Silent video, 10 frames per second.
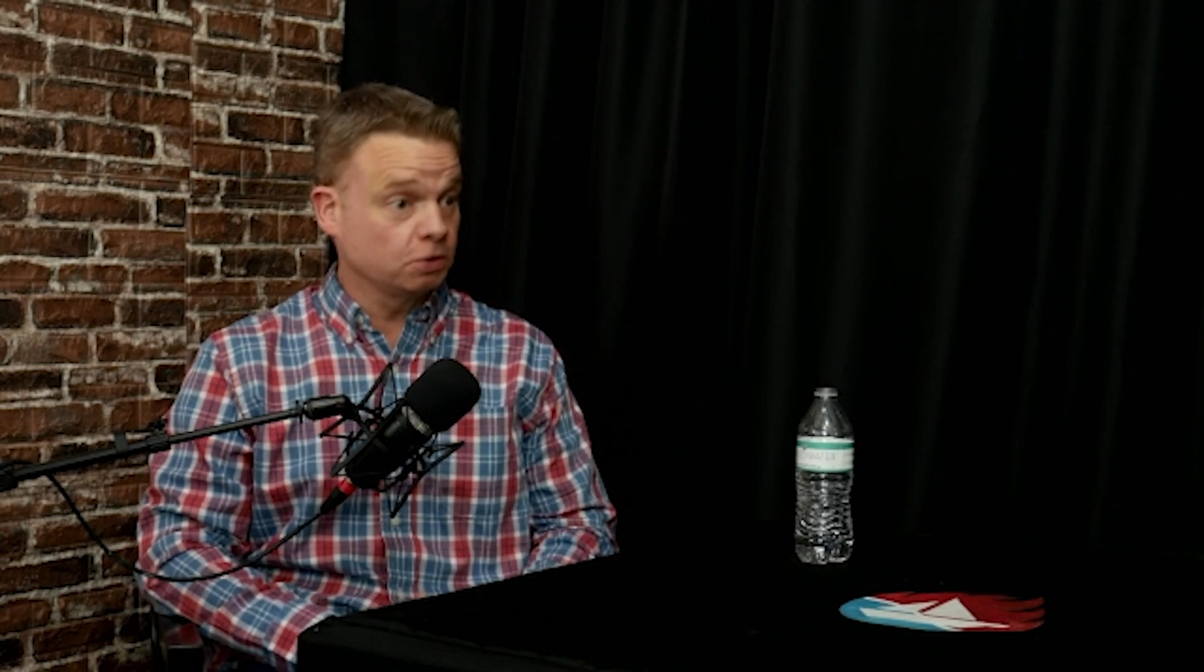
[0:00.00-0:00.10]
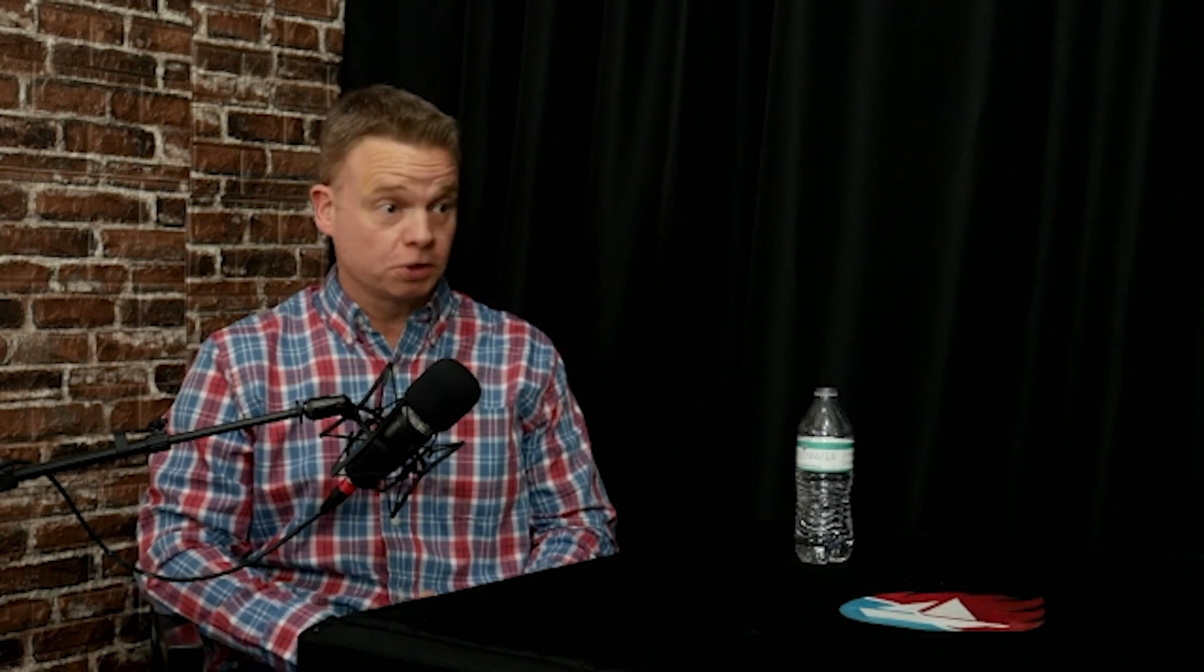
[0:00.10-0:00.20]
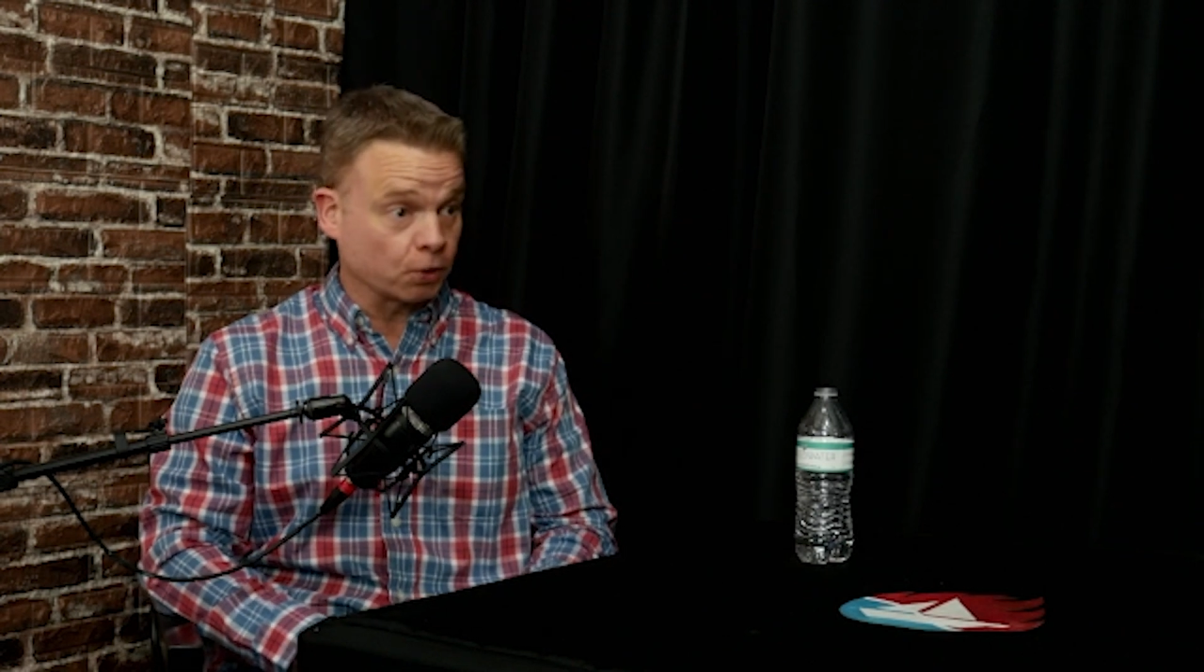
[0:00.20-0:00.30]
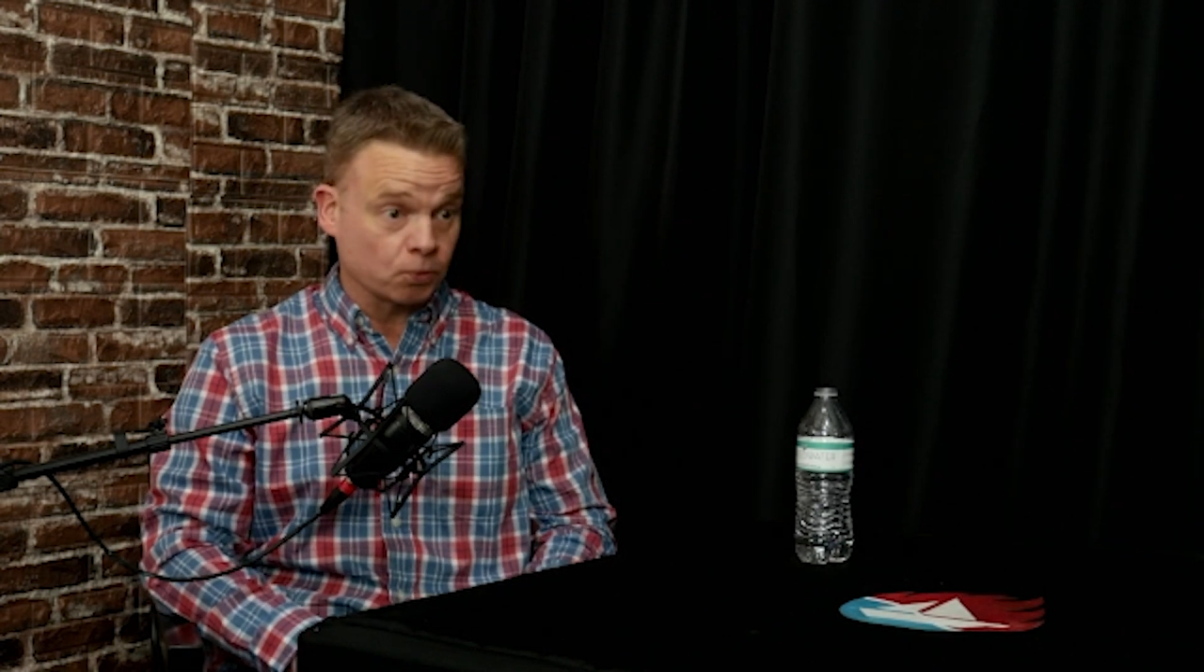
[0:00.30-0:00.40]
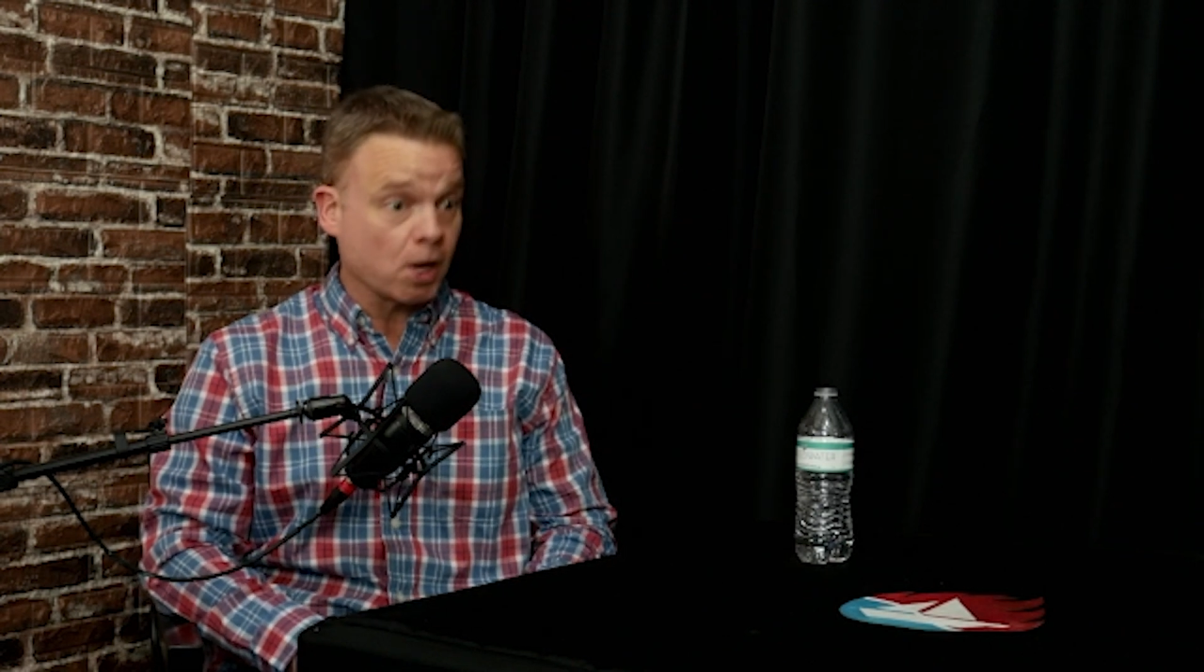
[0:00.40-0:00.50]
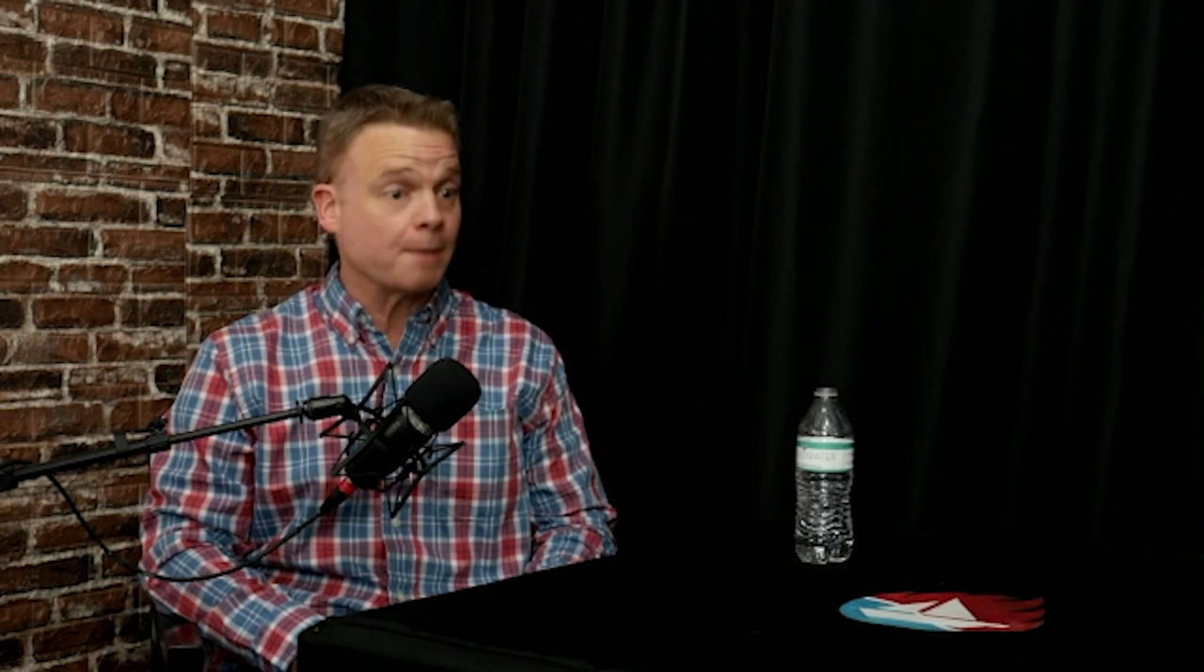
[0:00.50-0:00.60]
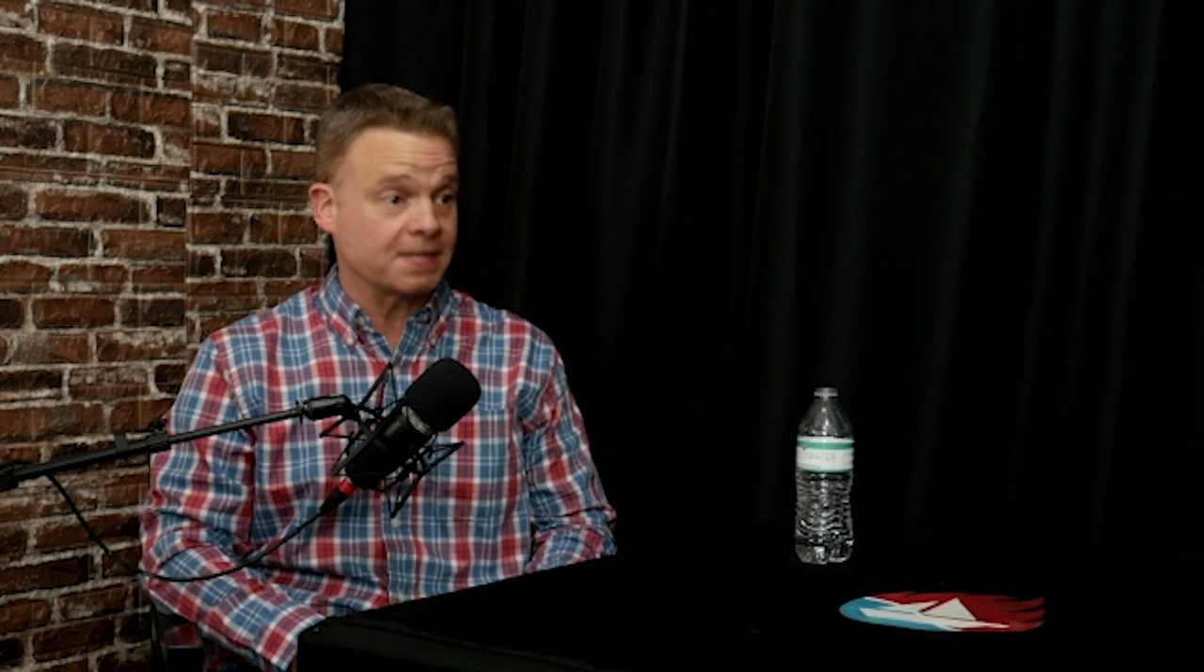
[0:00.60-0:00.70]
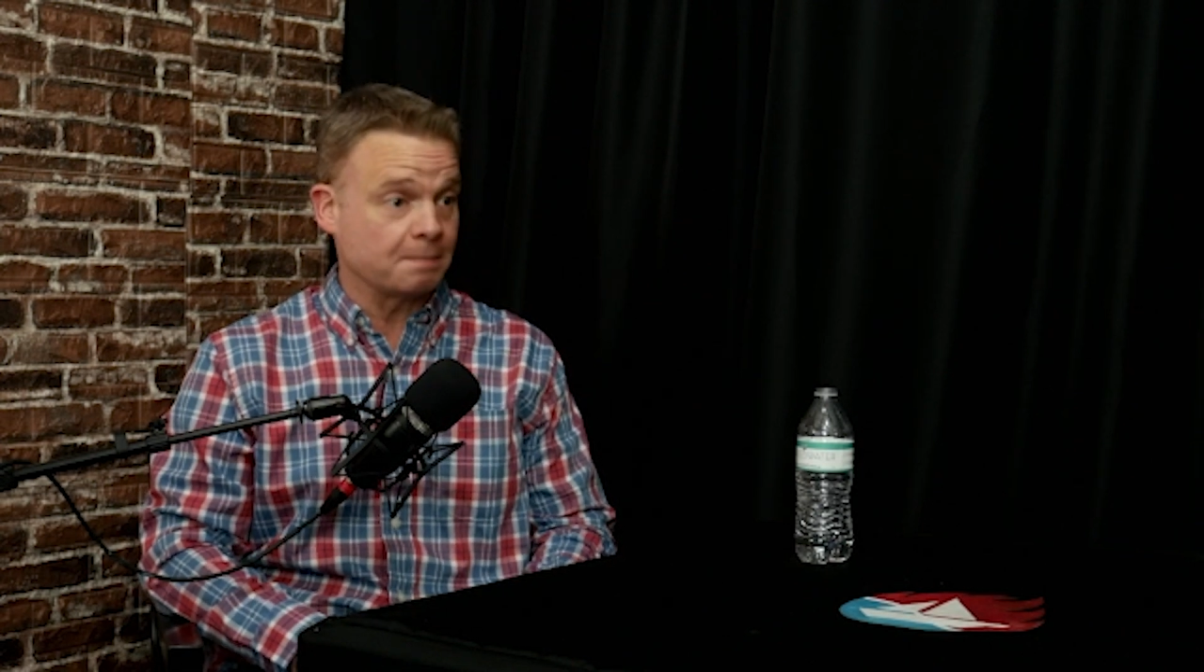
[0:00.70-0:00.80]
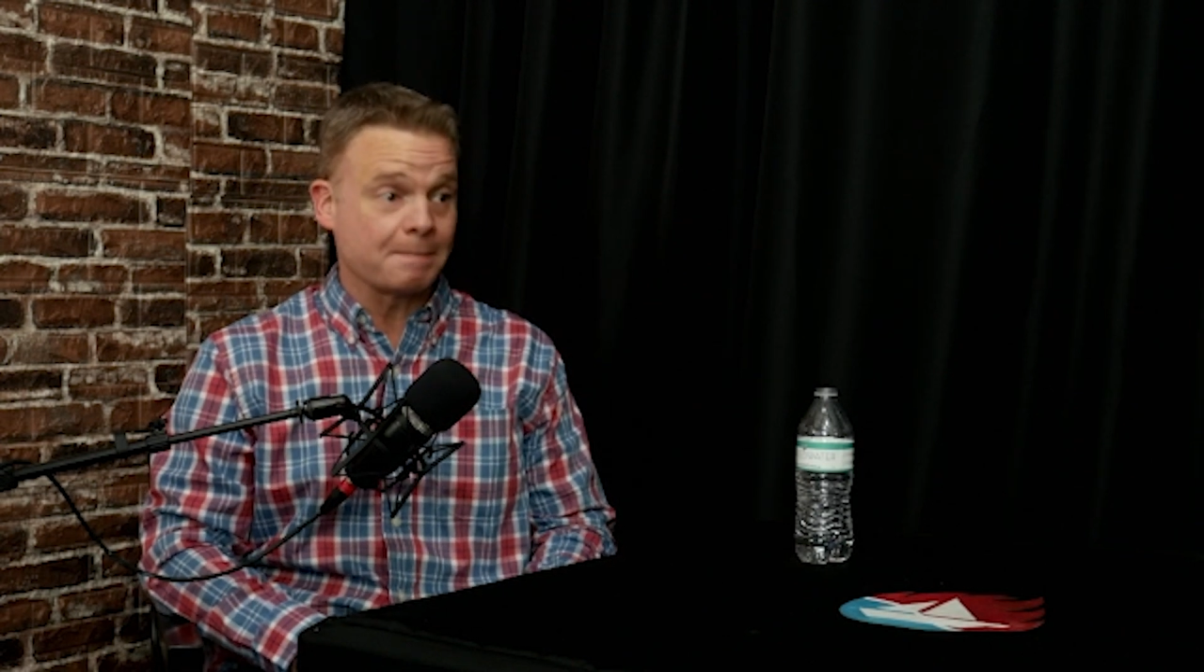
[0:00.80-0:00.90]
corrupt and